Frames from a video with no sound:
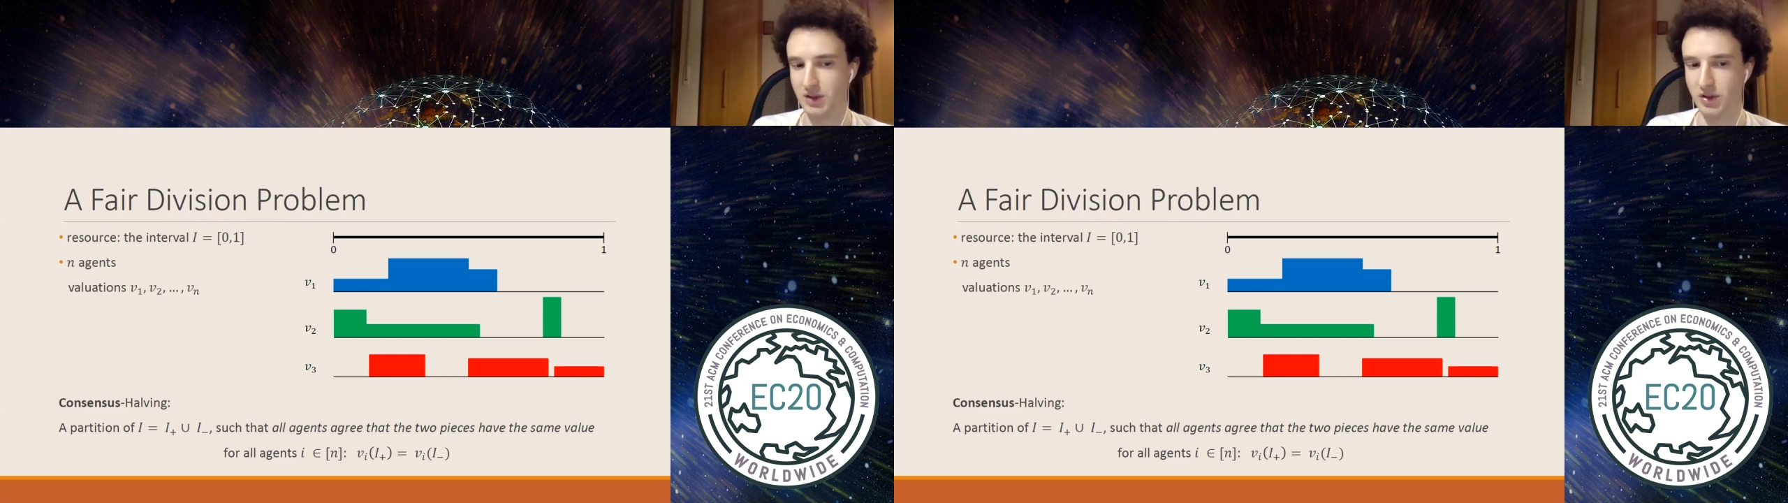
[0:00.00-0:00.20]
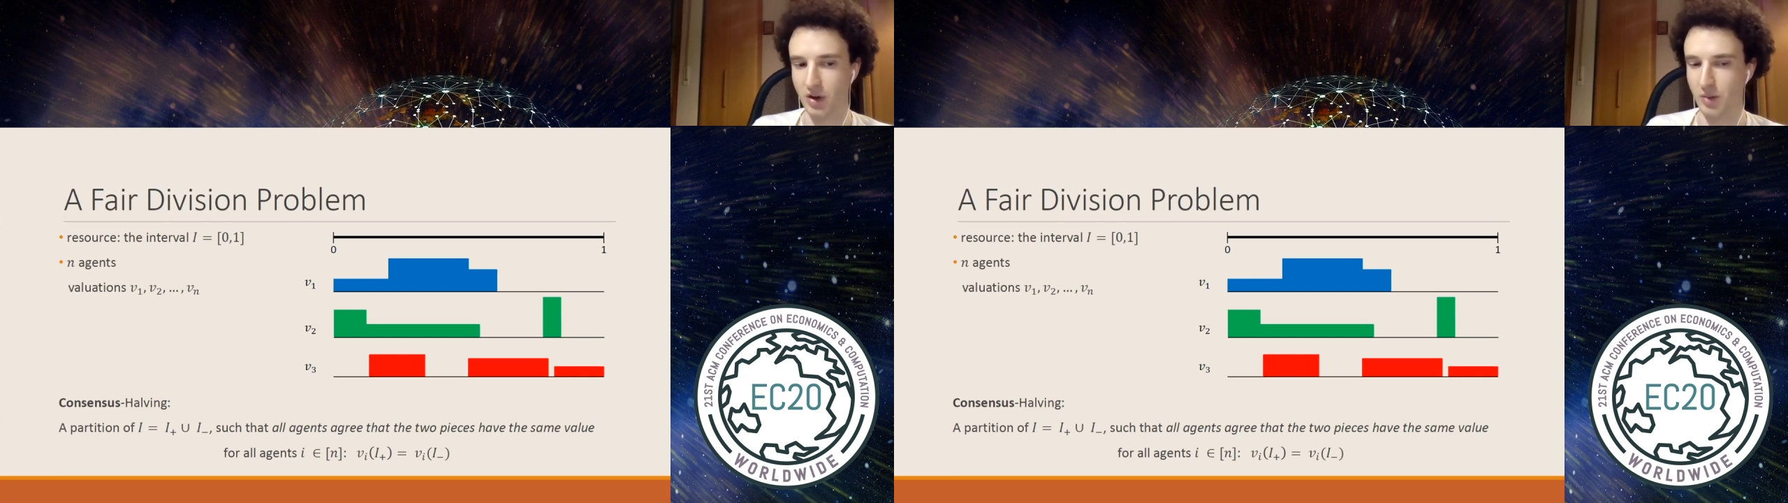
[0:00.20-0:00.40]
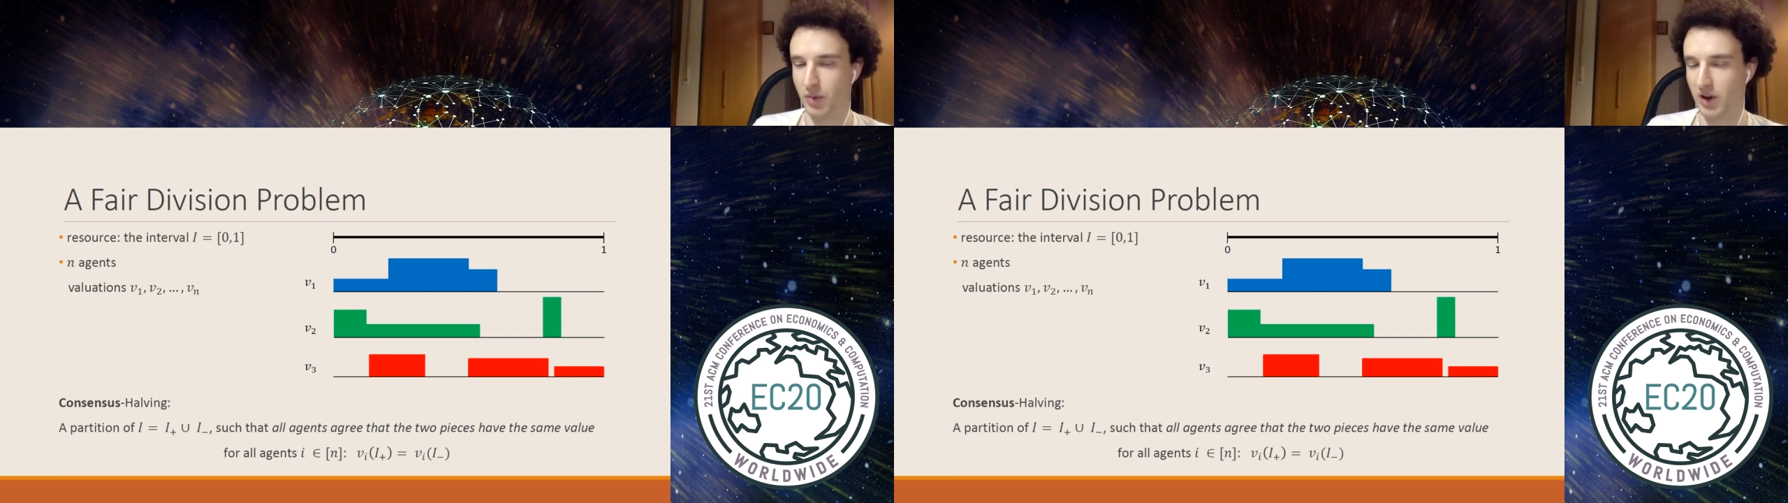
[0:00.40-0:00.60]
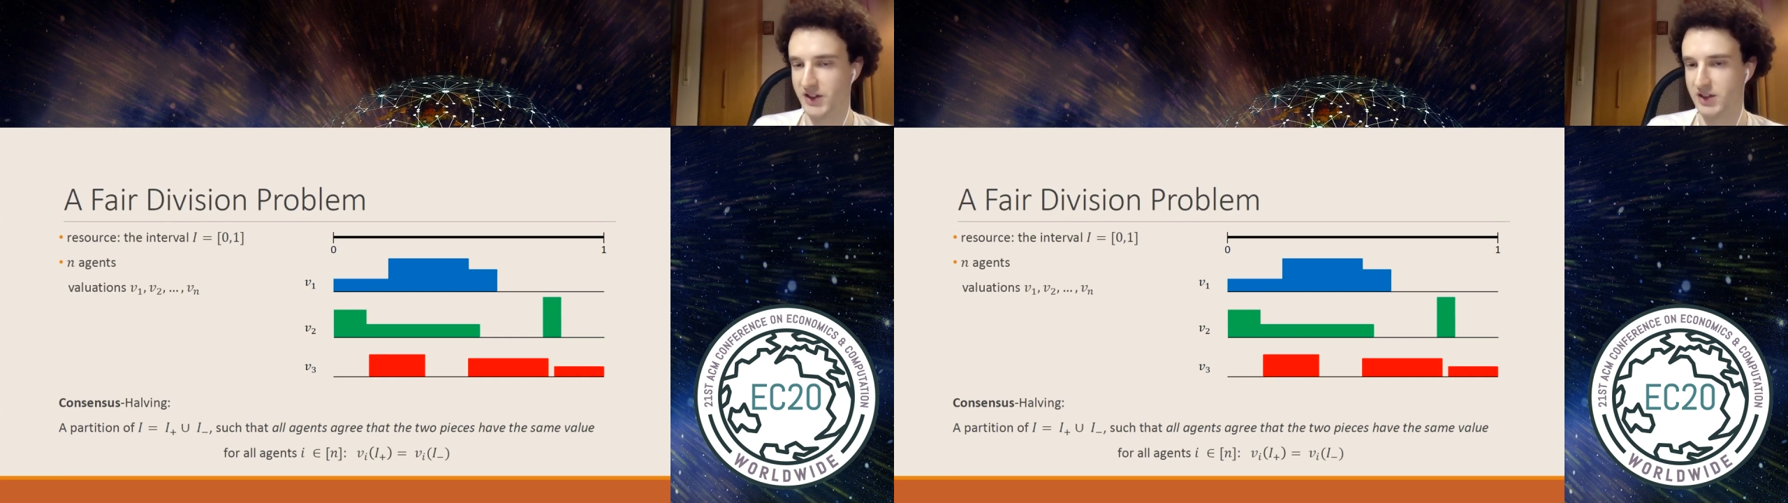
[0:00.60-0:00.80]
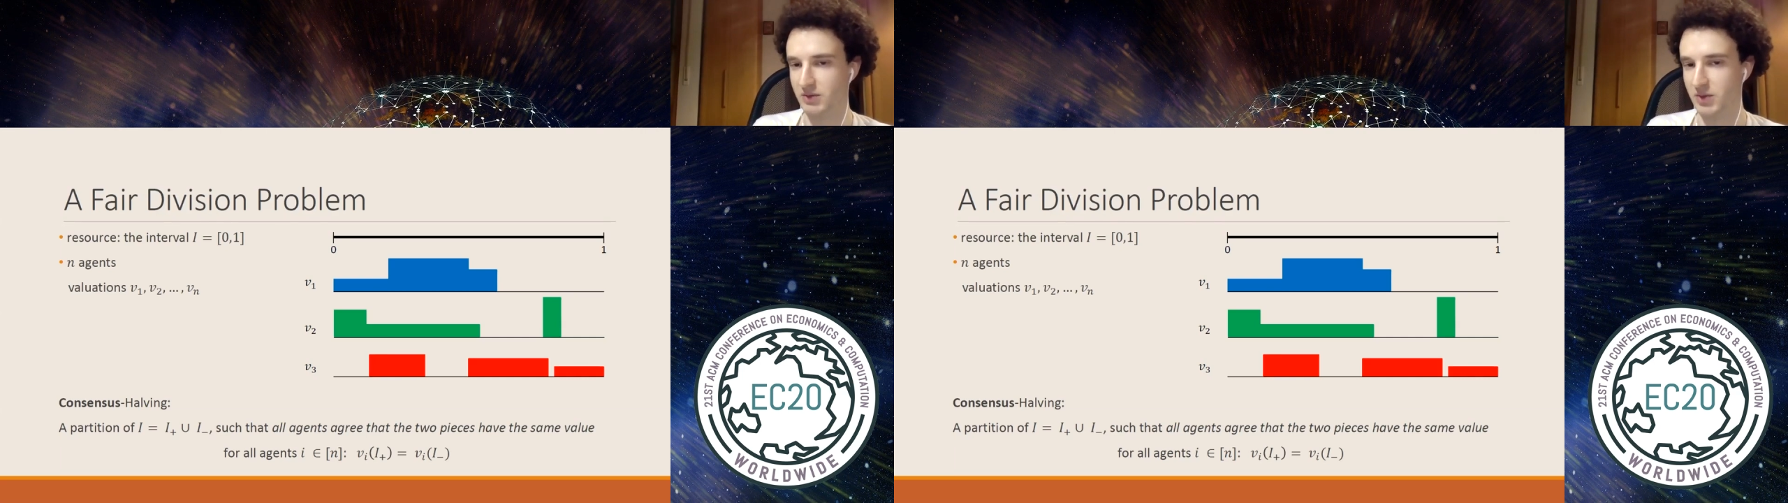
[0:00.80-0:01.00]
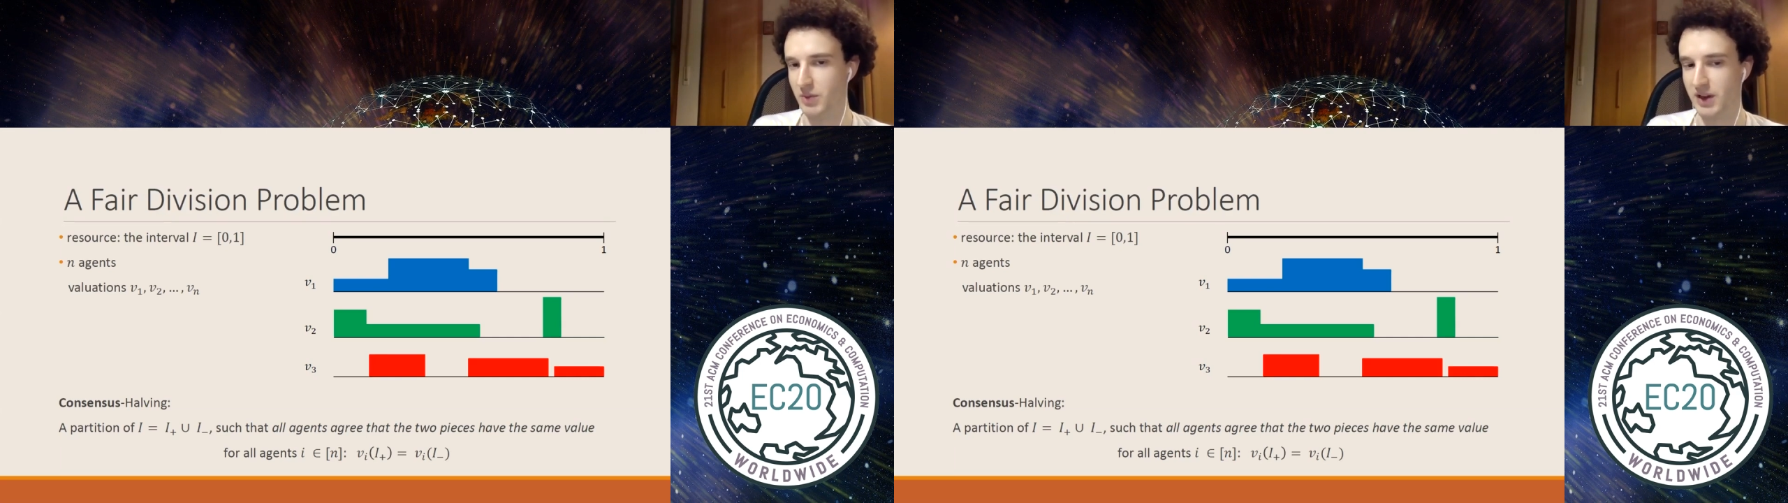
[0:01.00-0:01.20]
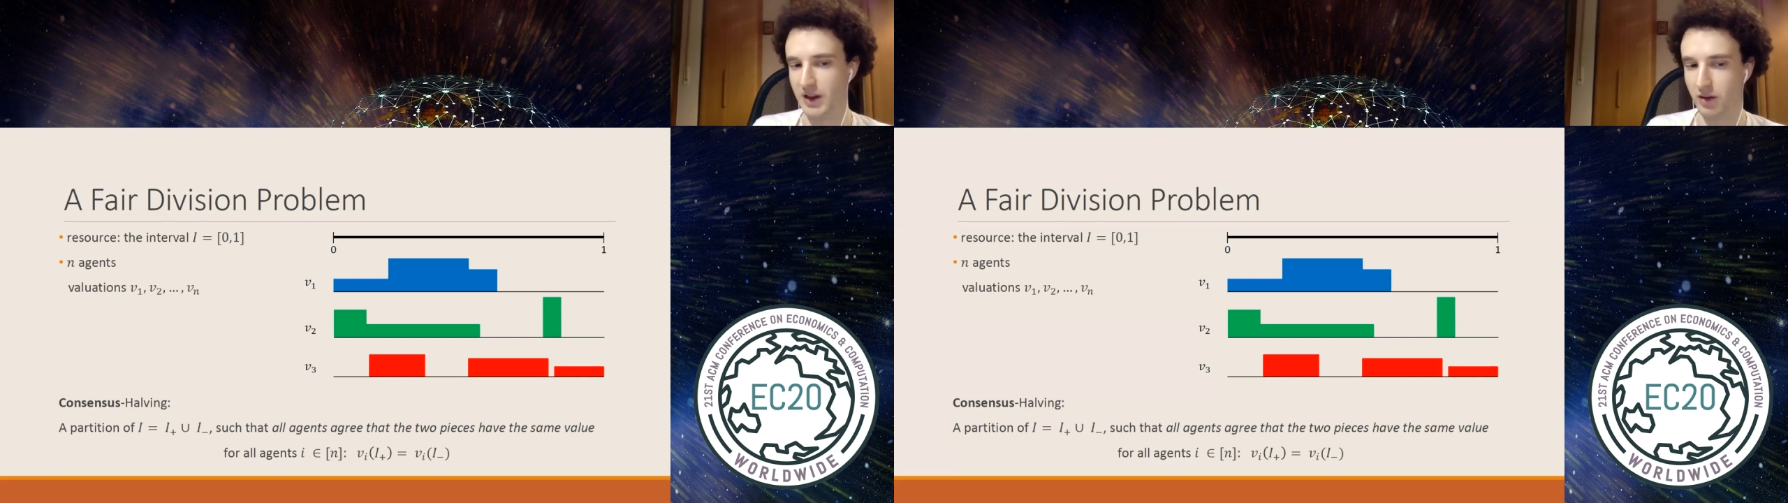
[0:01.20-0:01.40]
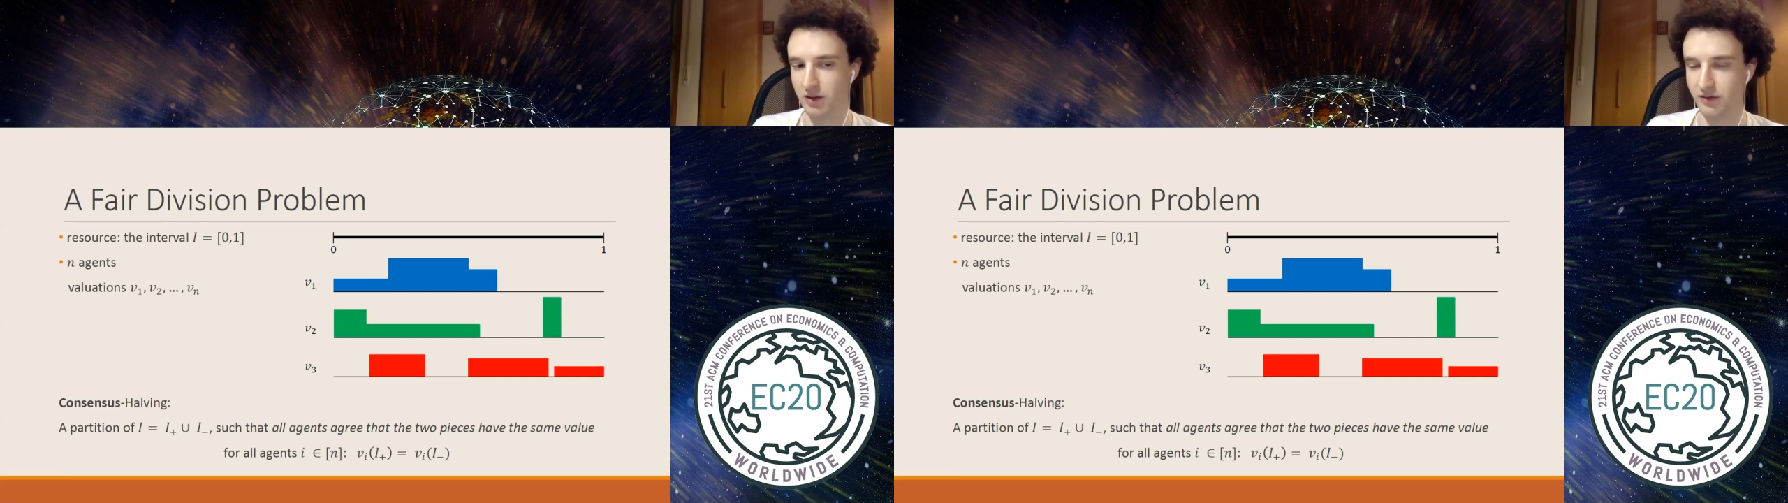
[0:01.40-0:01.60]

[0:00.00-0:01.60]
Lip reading: So I plus can be made out